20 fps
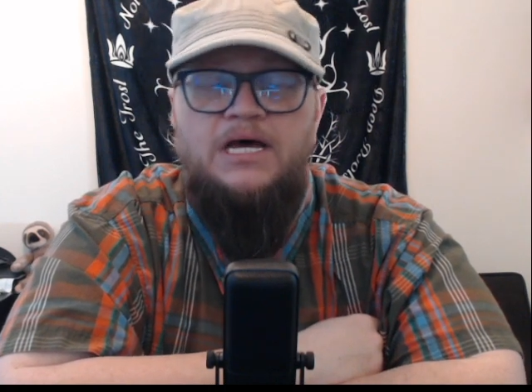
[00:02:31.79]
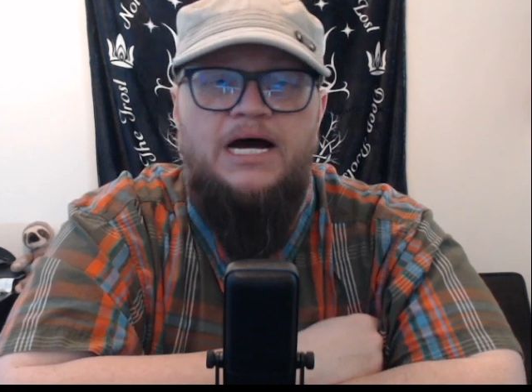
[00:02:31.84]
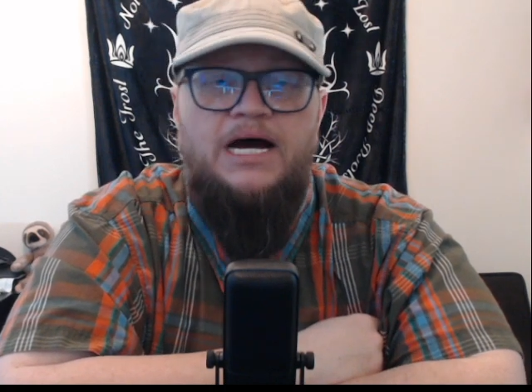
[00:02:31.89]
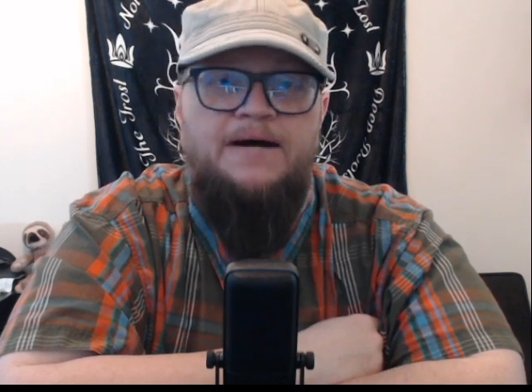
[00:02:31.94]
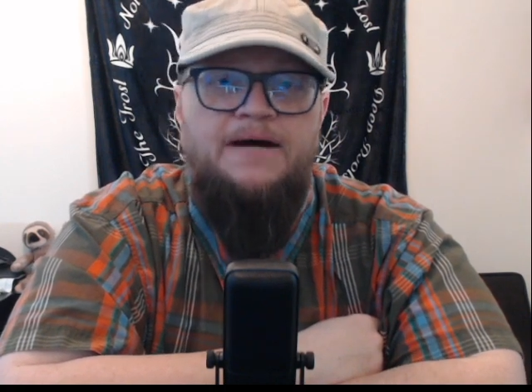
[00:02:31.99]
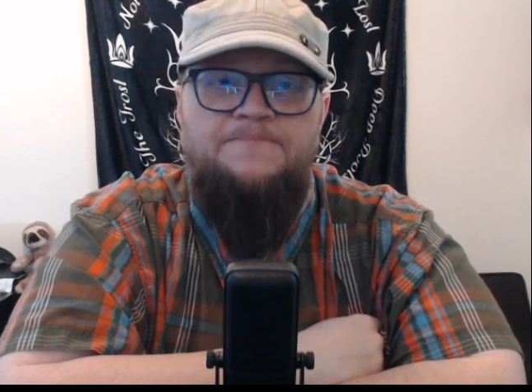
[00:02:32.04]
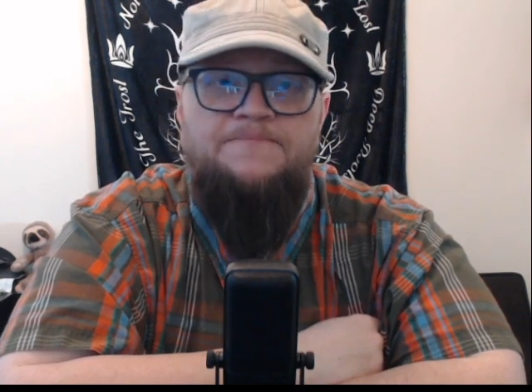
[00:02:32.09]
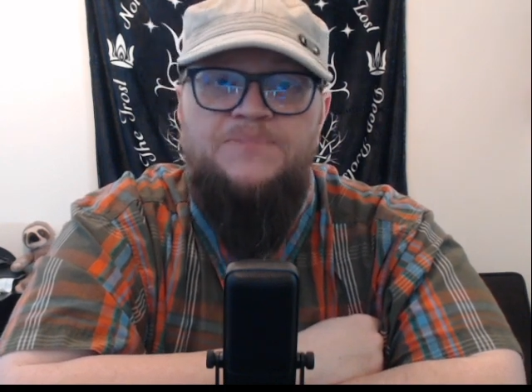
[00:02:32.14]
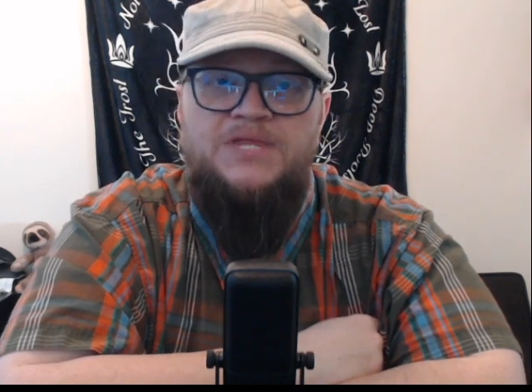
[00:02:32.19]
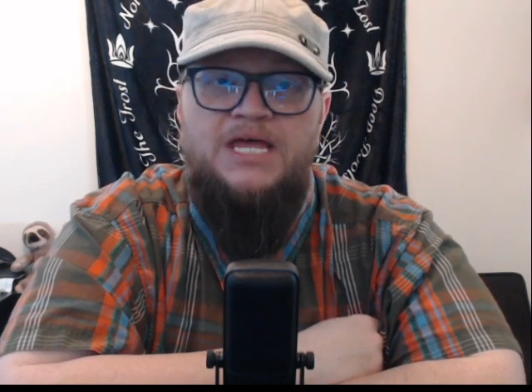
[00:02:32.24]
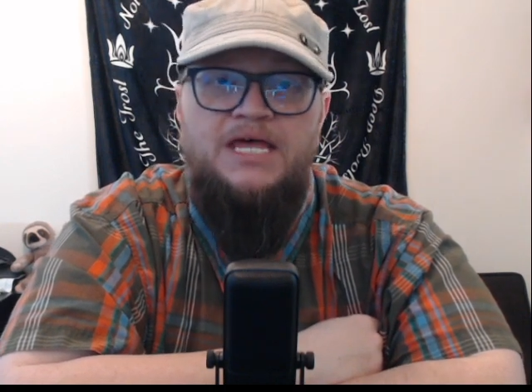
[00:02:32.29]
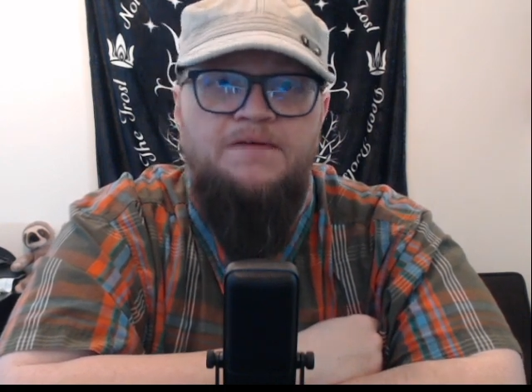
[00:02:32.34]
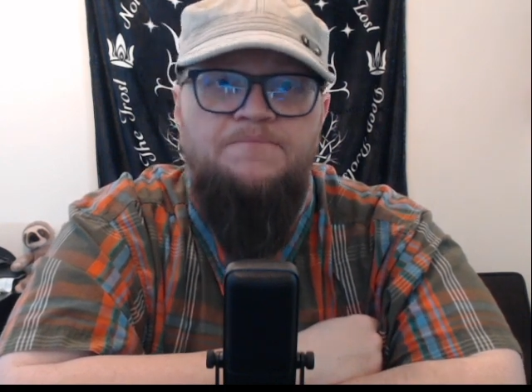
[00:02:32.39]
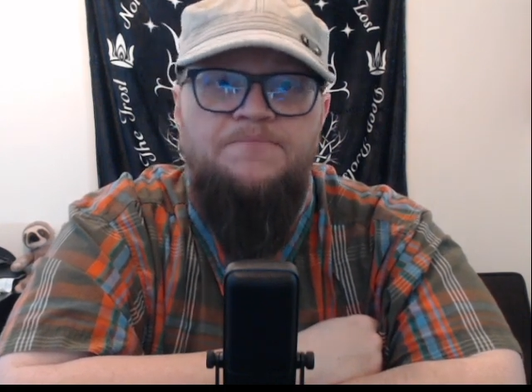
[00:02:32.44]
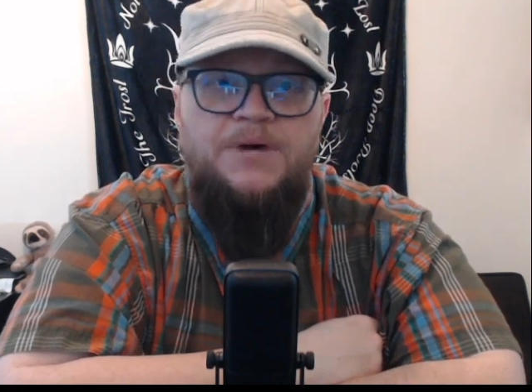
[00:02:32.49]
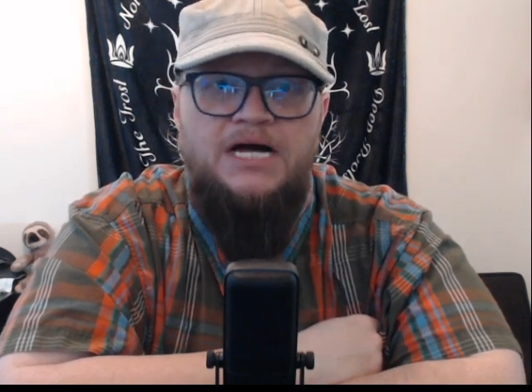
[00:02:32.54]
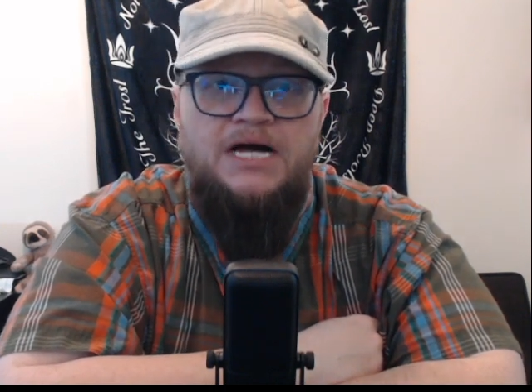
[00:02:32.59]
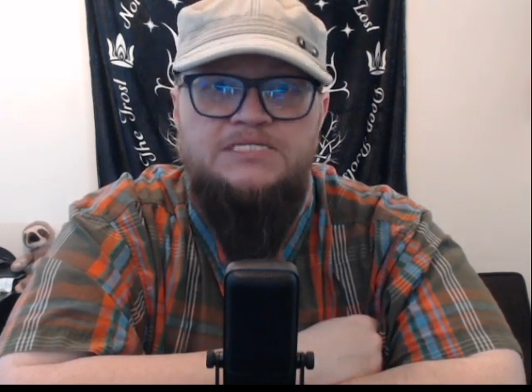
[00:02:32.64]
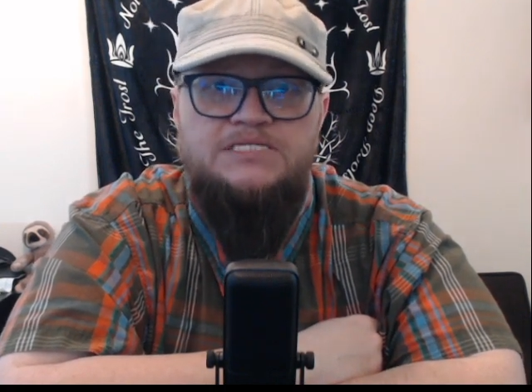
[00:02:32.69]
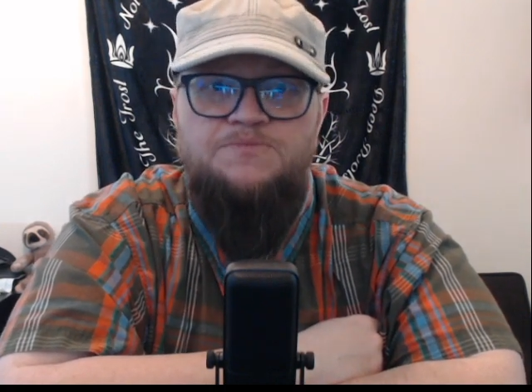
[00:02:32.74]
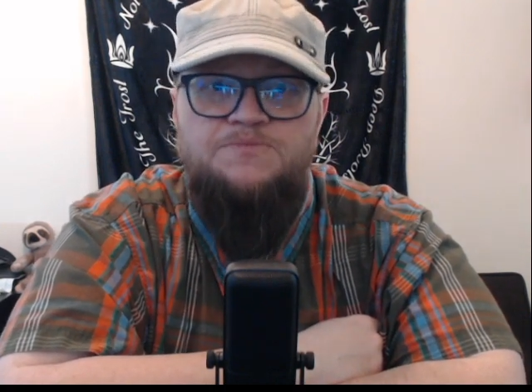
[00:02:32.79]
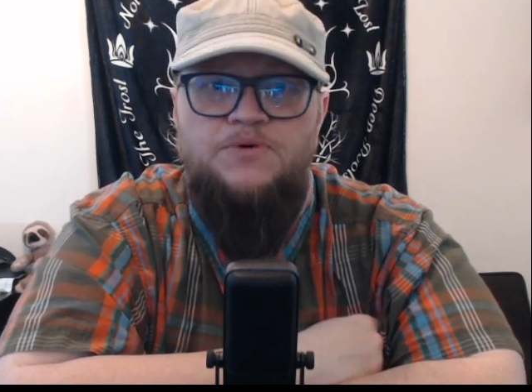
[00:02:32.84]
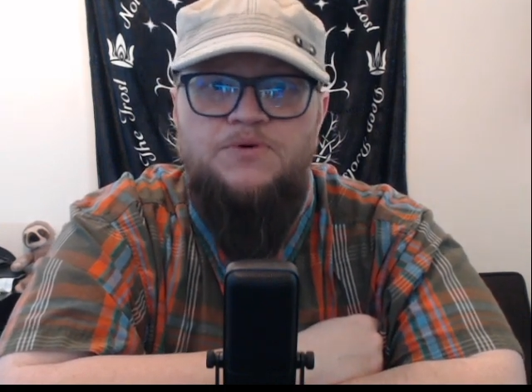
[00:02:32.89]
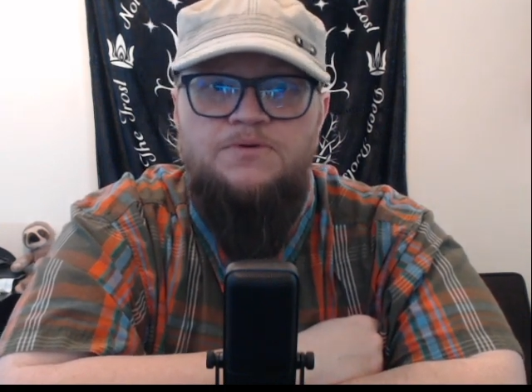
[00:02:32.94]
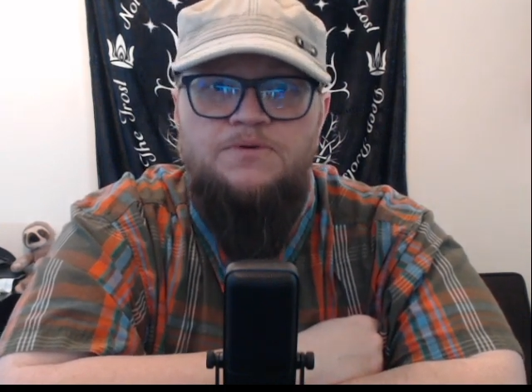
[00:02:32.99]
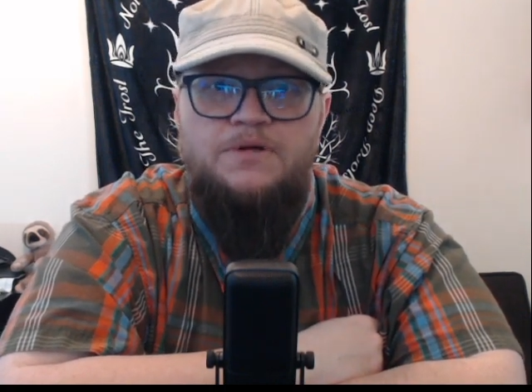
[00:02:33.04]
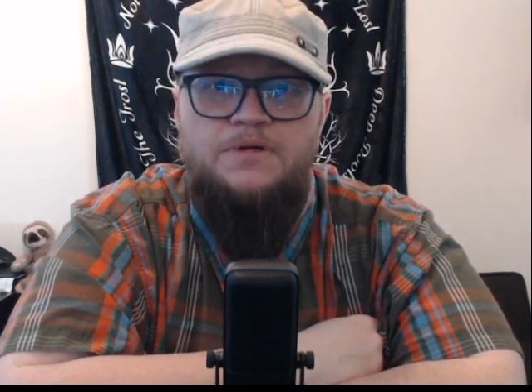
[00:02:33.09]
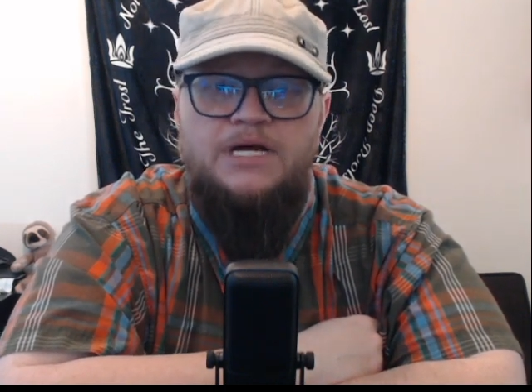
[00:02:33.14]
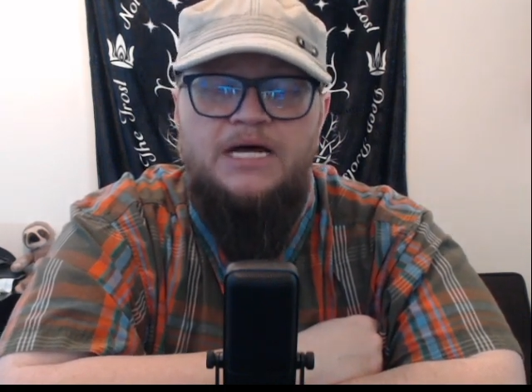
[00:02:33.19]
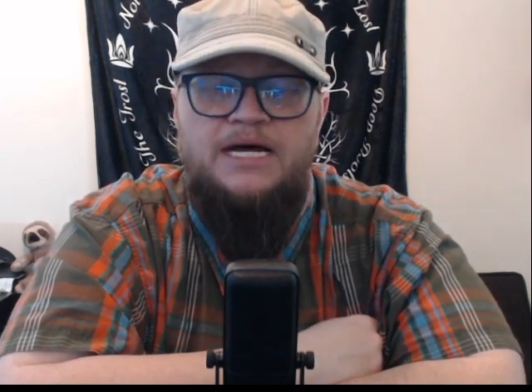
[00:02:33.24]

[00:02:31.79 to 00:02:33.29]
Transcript: Uh, not impossible,